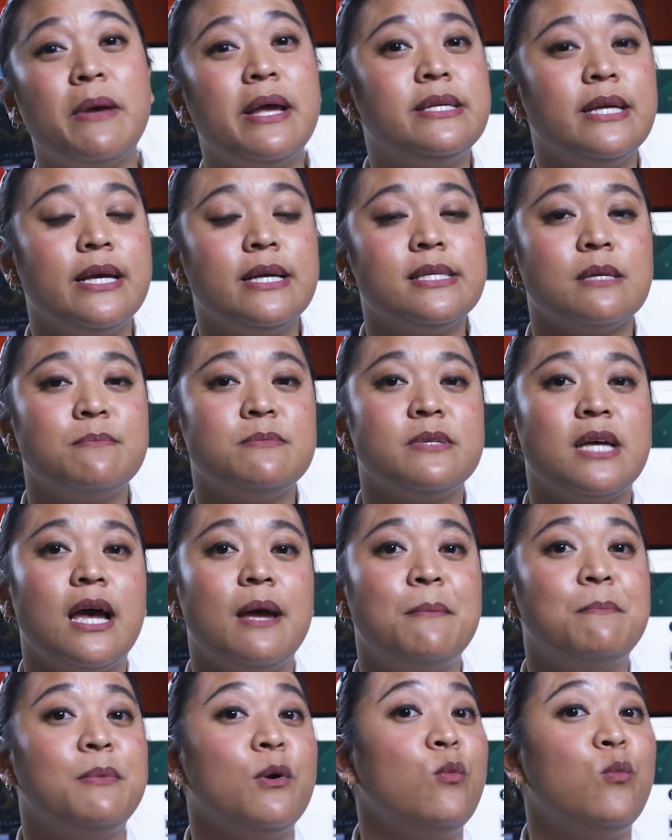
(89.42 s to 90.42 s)
may take some
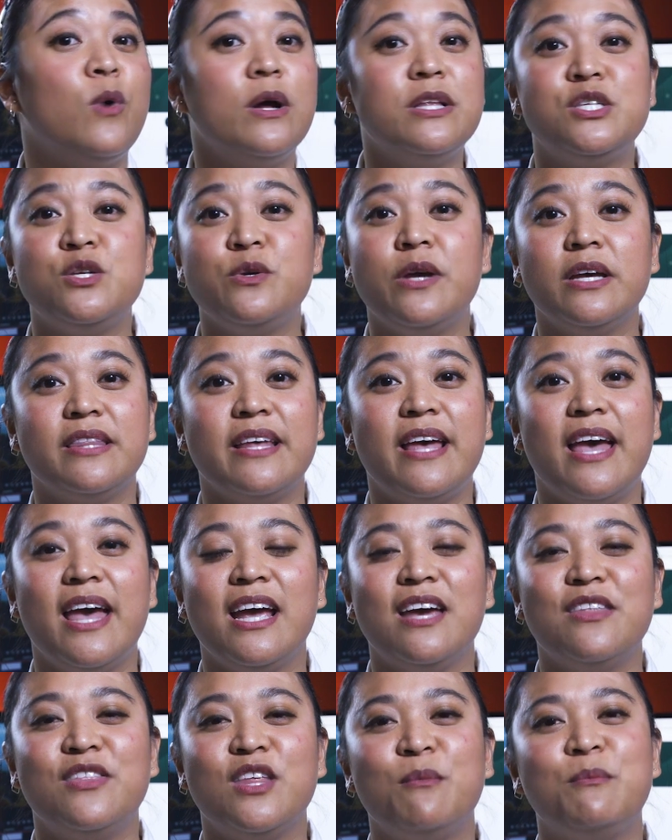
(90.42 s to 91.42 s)
time, but once you get the
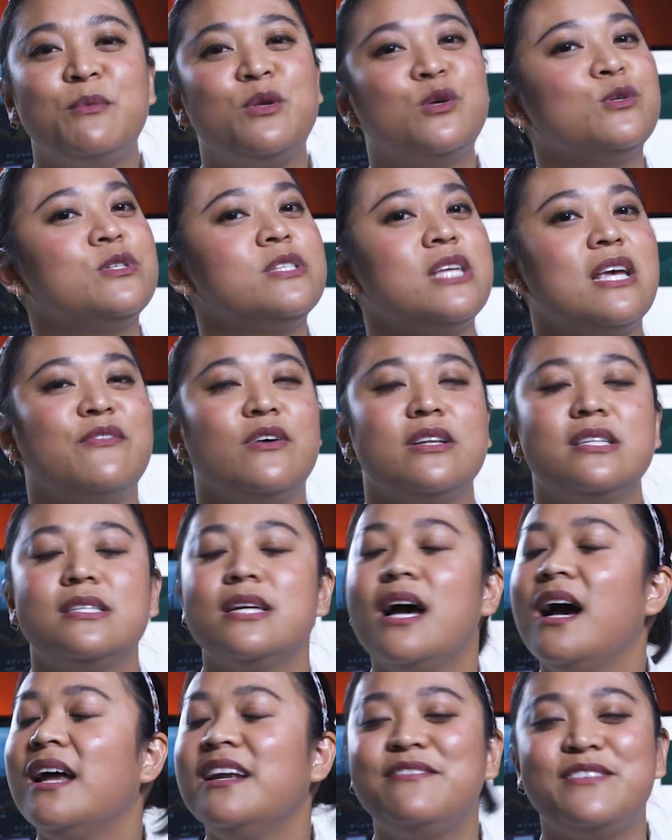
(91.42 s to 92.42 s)
hang of them, you'll save a
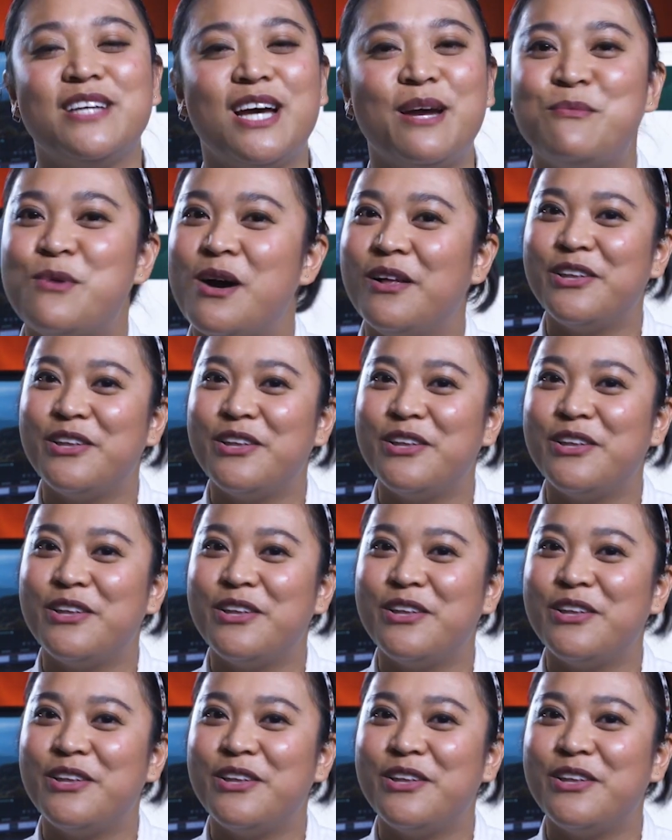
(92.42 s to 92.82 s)
ton of time